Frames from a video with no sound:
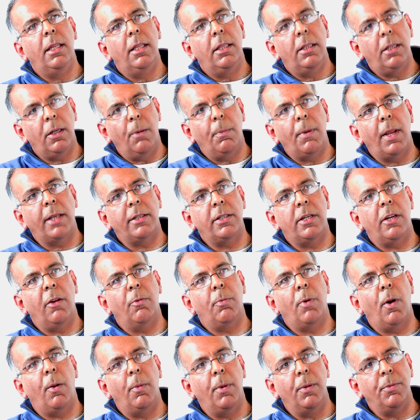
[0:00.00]
the complexity of
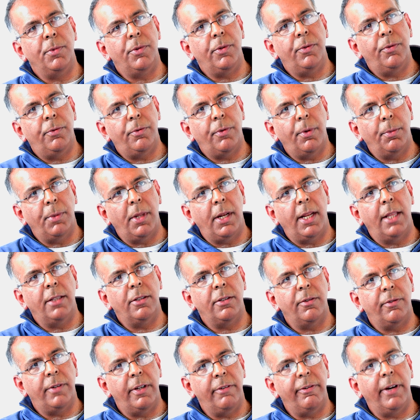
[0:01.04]
problems from the lens
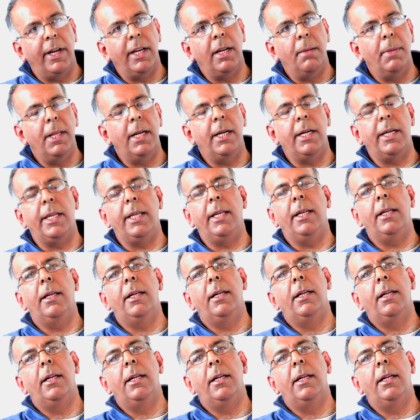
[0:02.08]
of definability.